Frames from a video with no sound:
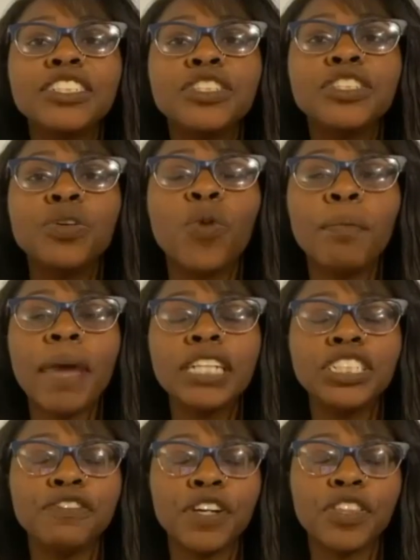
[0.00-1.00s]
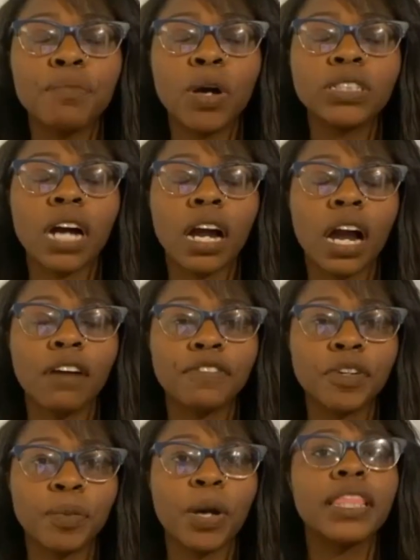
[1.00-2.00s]
you what makes you feel the most
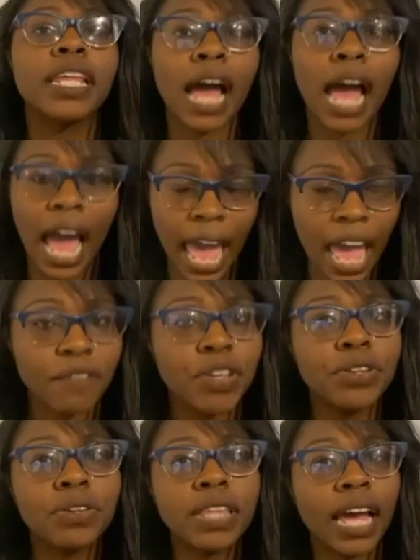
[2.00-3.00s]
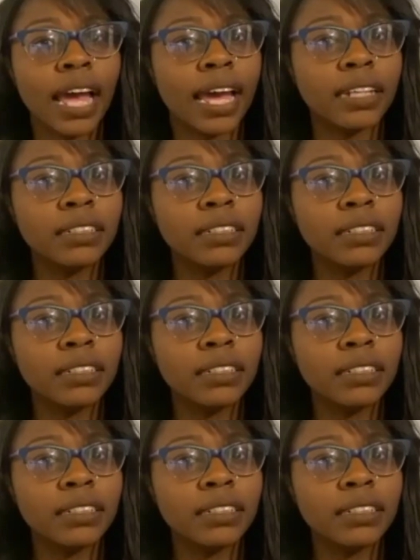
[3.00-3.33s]
uncomfortable, and then I have you do that.